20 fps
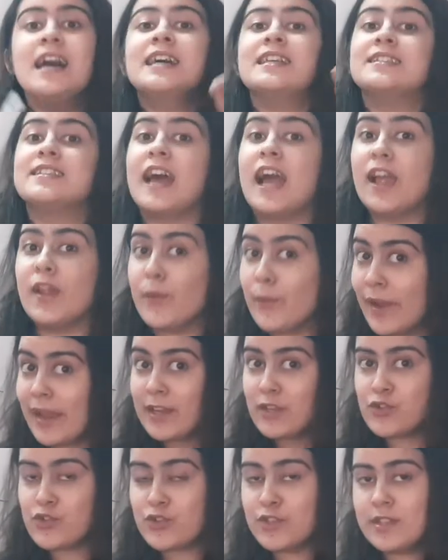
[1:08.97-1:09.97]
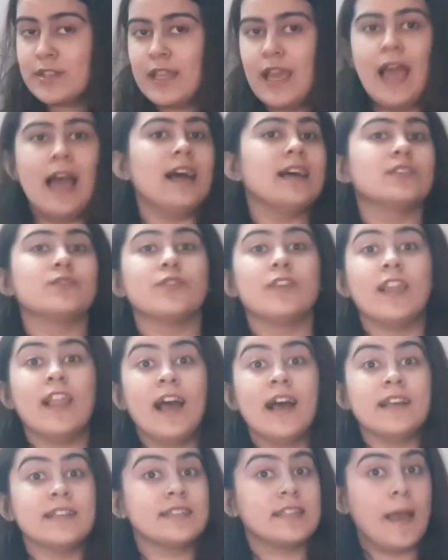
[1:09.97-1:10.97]
direction as well
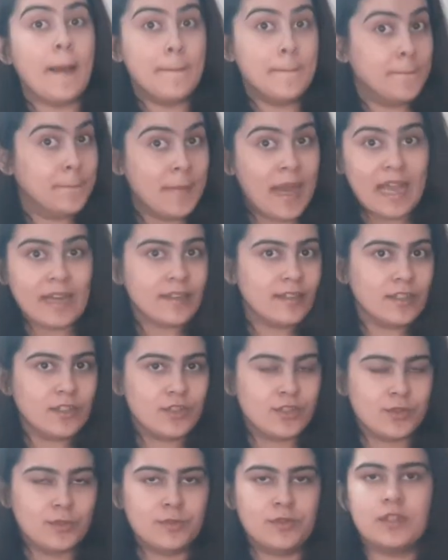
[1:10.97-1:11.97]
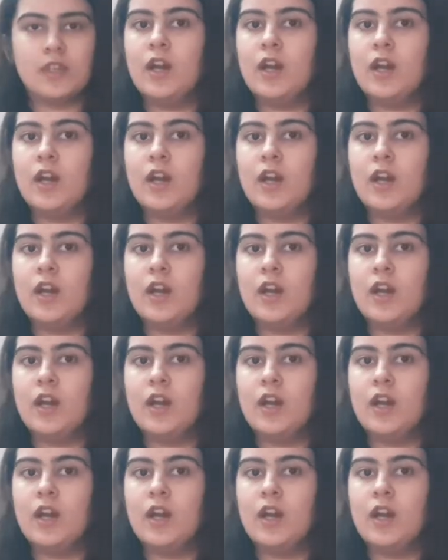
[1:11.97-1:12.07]
as magnitude.